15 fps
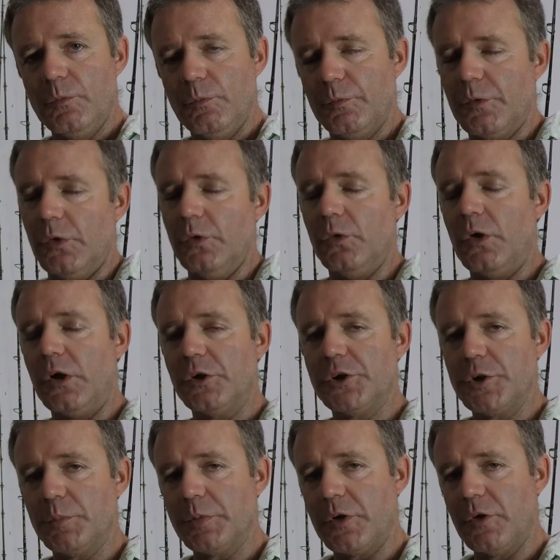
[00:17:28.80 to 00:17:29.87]
For a
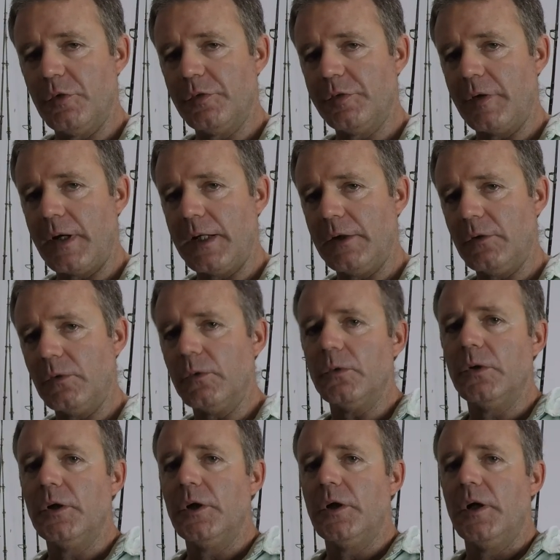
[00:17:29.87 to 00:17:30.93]
larger
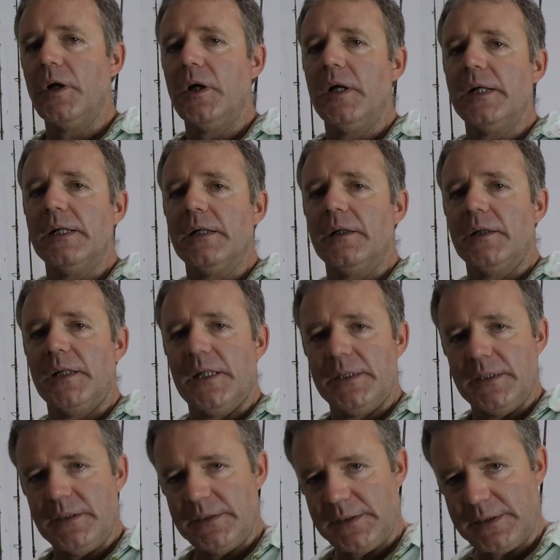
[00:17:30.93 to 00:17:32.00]
profile
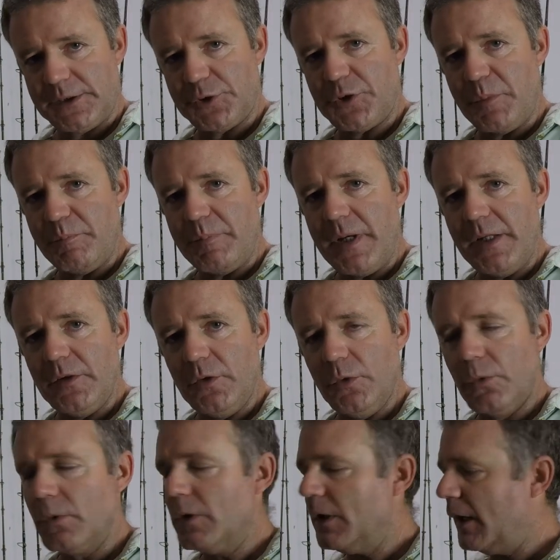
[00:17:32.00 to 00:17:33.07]
strip bait
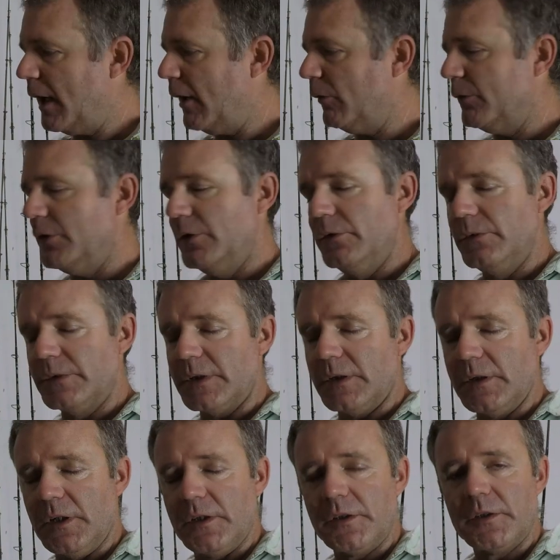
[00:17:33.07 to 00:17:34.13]
lure, I'll use
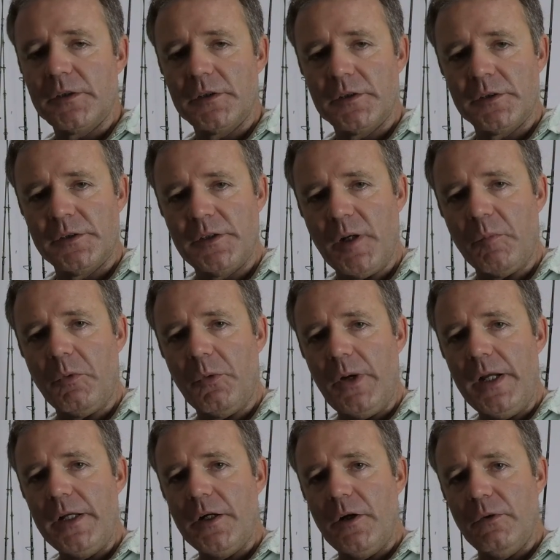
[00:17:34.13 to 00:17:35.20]
double
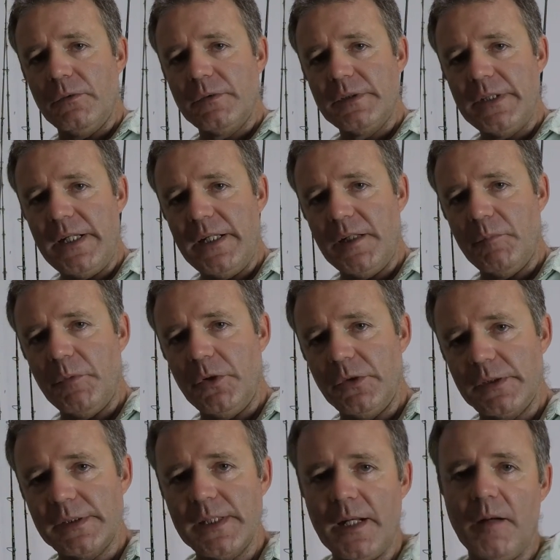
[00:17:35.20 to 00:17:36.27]
8-0 tandem
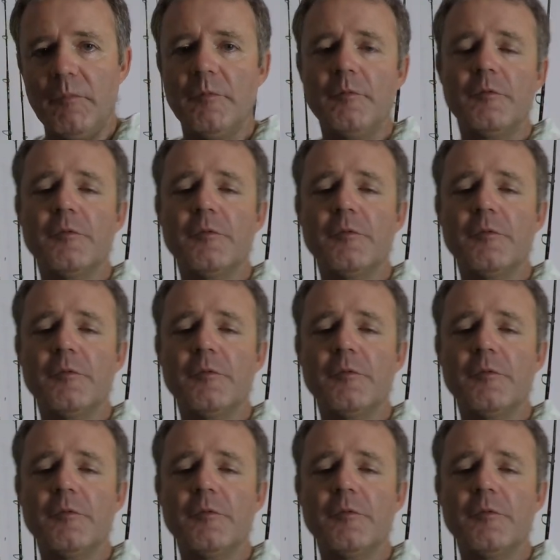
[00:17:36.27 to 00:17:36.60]
hook setup.